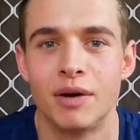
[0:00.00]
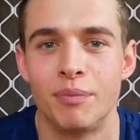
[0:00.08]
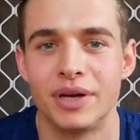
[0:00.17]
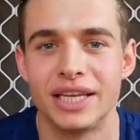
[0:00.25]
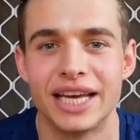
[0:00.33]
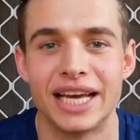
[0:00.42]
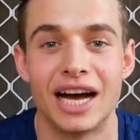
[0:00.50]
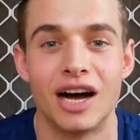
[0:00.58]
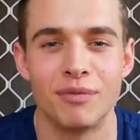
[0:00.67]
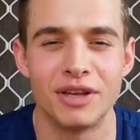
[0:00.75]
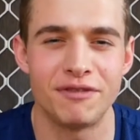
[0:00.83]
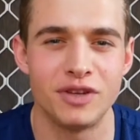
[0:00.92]
But yeah,
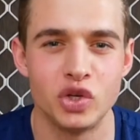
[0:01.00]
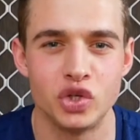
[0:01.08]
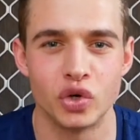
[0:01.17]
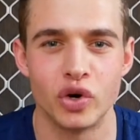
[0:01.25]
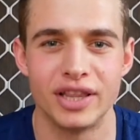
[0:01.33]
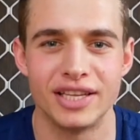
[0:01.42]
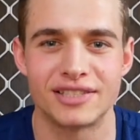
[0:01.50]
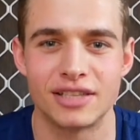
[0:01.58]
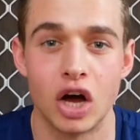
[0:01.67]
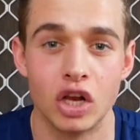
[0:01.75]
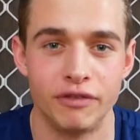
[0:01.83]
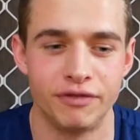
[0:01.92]
if you enjoyed this
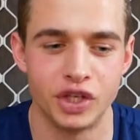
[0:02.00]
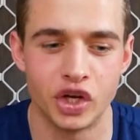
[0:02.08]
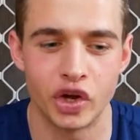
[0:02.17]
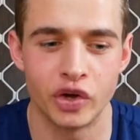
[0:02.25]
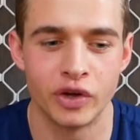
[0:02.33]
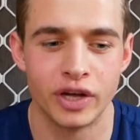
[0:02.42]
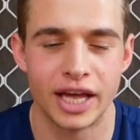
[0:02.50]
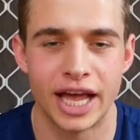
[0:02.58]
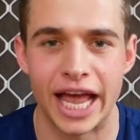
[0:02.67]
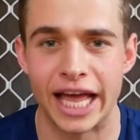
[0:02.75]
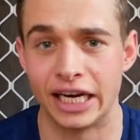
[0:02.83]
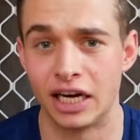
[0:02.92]
style of video,
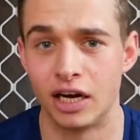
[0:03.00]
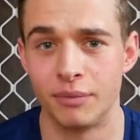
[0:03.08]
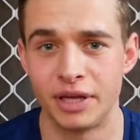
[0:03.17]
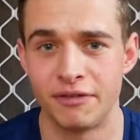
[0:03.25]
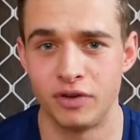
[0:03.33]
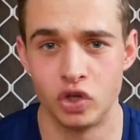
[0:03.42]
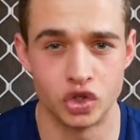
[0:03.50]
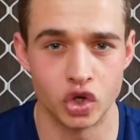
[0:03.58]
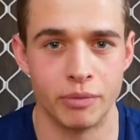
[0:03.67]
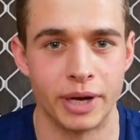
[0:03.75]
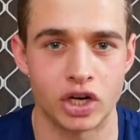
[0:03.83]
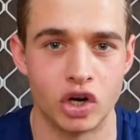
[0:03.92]
and if you
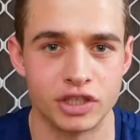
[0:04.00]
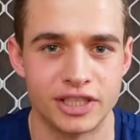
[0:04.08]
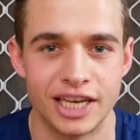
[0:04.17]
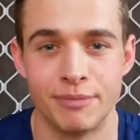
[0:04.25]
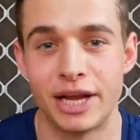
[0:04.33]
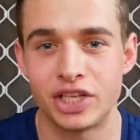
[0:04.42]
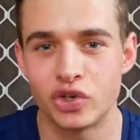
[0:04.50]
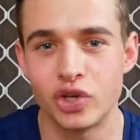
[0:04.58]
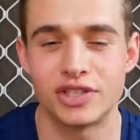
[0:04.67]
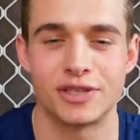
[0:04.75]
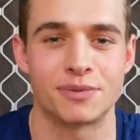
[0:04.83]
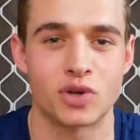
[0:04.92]
enjoy my content, make sure
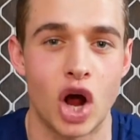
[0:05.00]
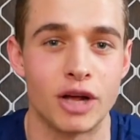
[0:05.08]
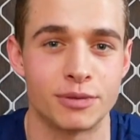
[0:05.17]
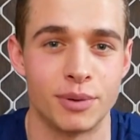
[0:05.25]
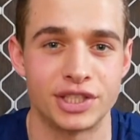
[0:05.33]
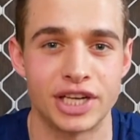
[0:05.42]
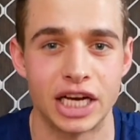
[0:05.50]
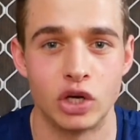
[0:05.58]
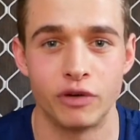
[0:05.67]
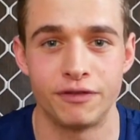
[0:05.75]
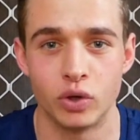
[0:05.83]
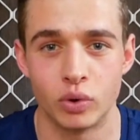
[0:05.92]
you subscribe to my
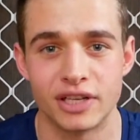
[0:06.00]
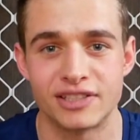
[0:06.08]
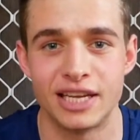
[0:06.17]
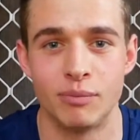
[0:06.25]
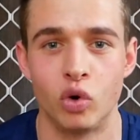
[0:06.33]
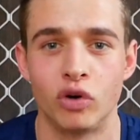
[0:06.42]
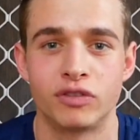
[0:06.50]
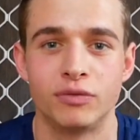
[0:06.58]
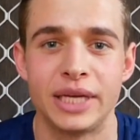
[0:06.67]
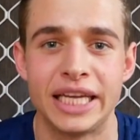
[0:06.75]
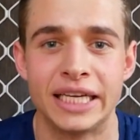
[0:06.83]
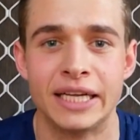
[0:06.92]
channel if you want to see more from
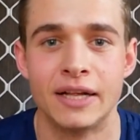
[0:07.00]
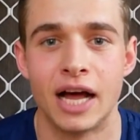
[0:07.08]
me.